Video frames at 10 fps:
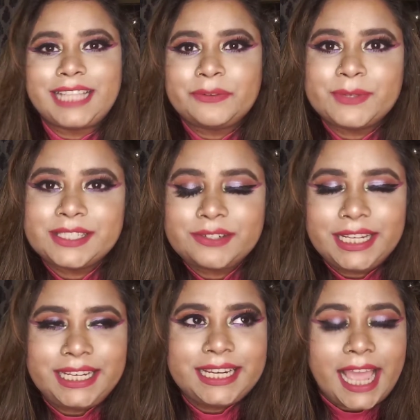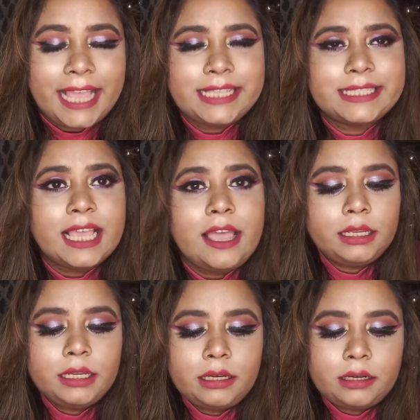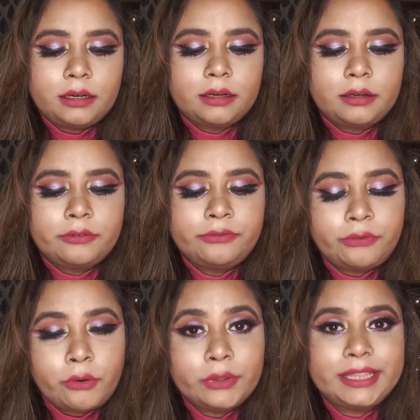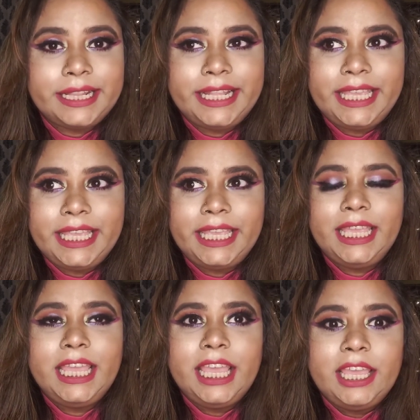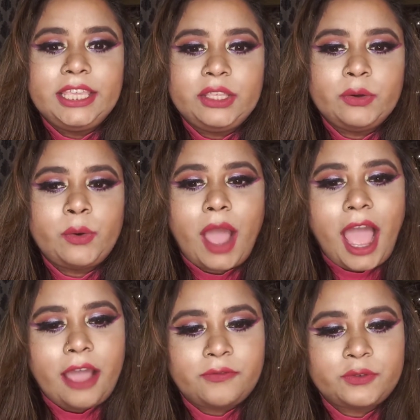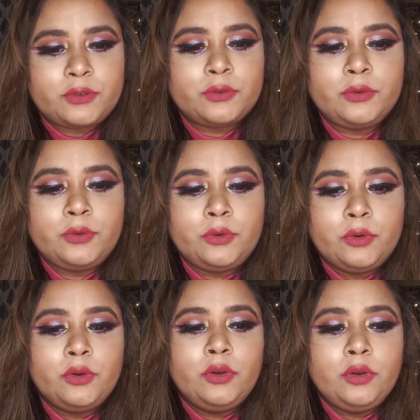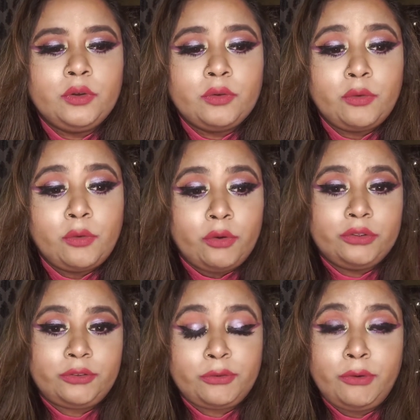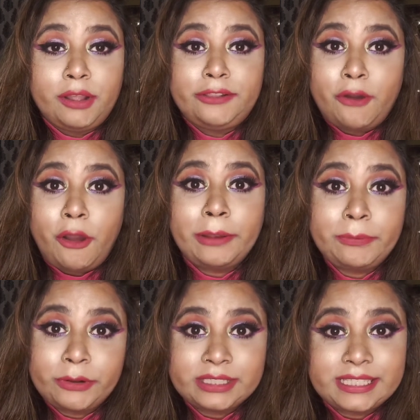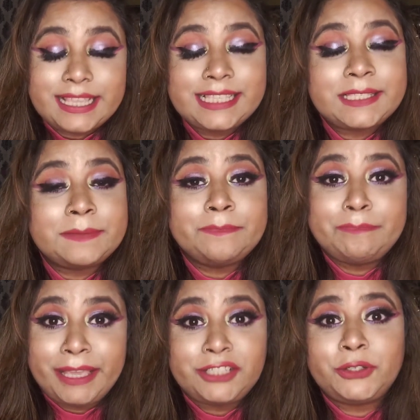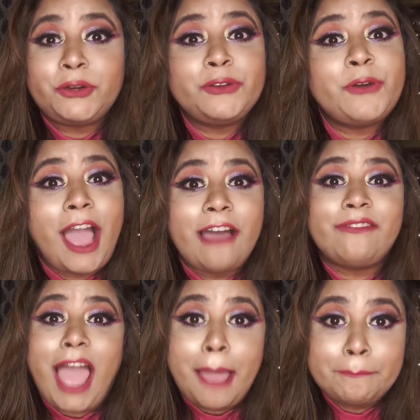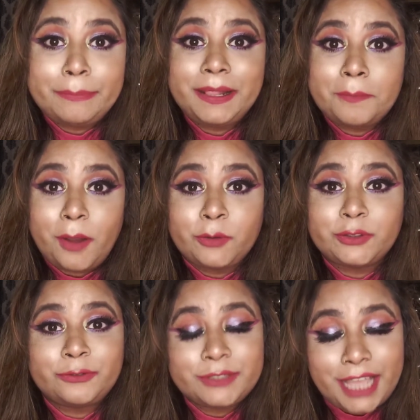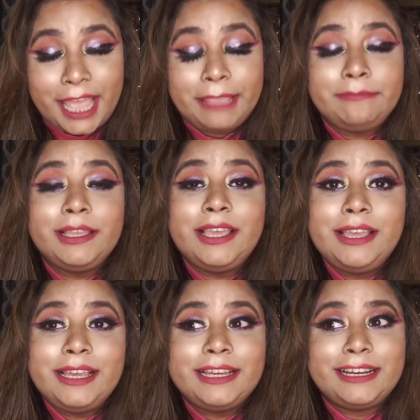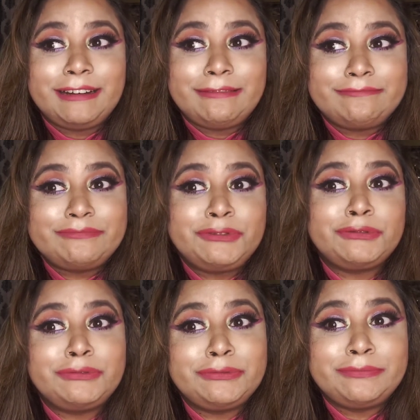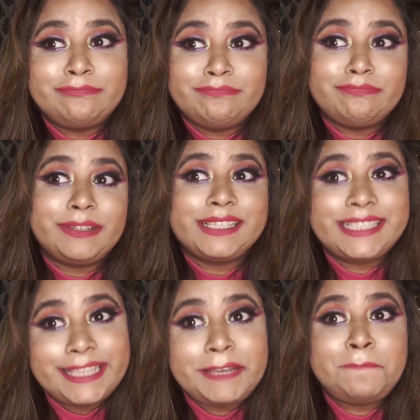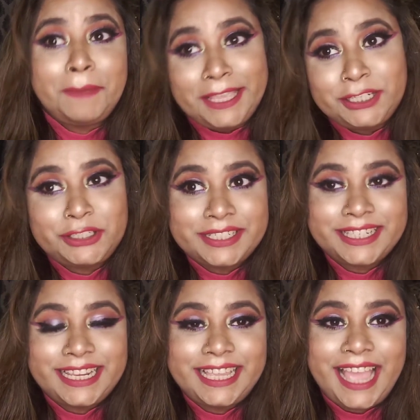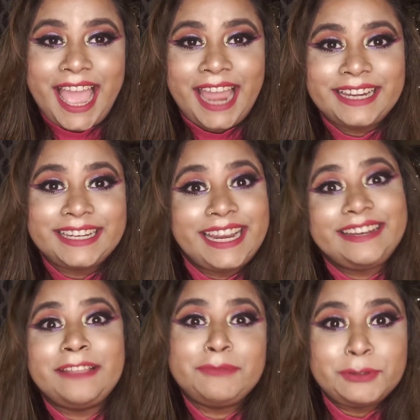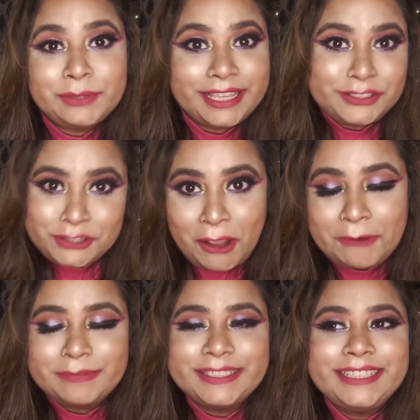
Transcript: that was really nice. Fourthly, you have to go through a long process. Make sure you have ample amount of time to sit patiently and let them do their job.